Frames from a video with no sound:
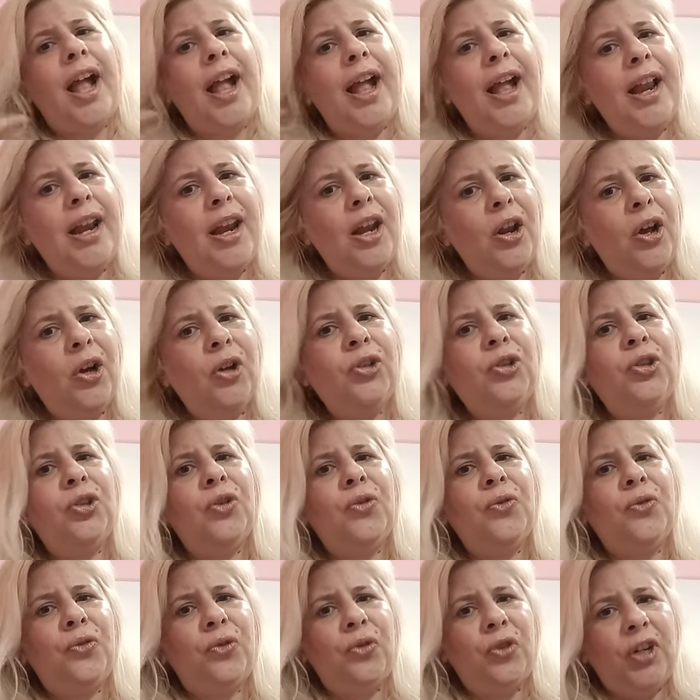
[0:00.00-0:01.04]
a lot
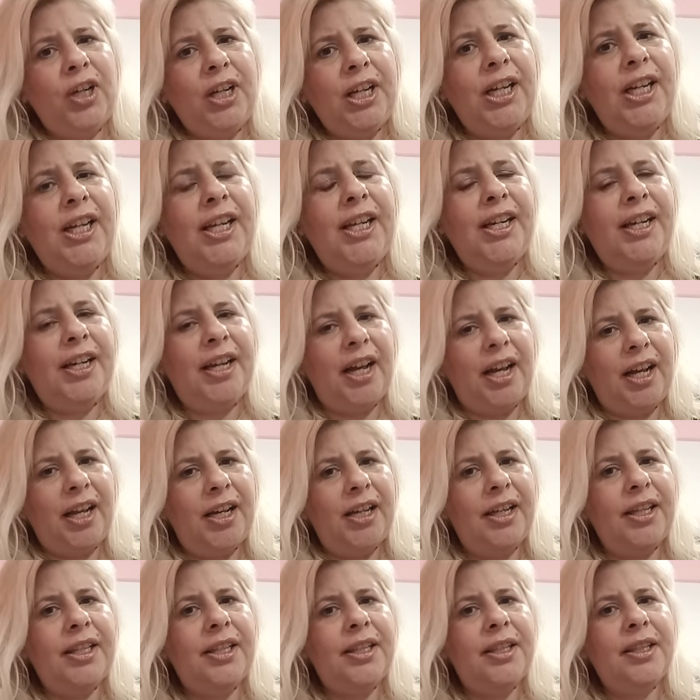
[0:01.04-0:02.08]
of really
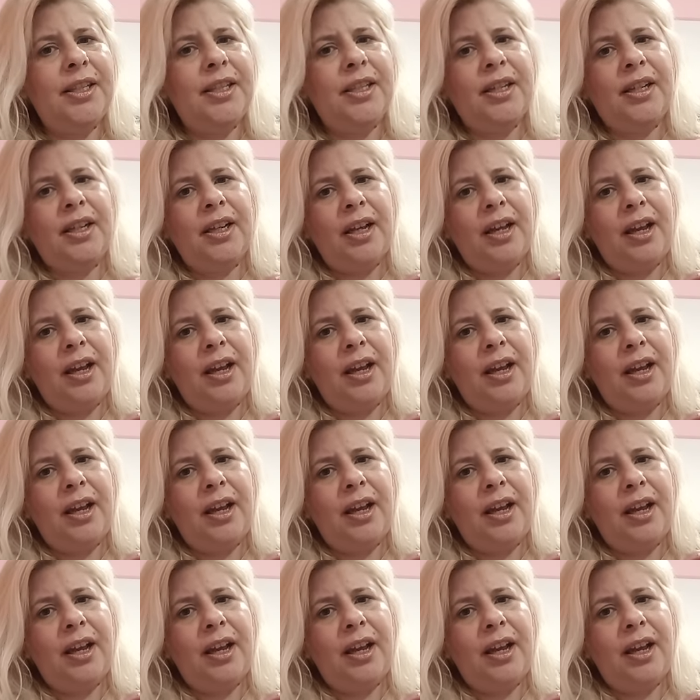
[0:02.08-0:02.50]
nice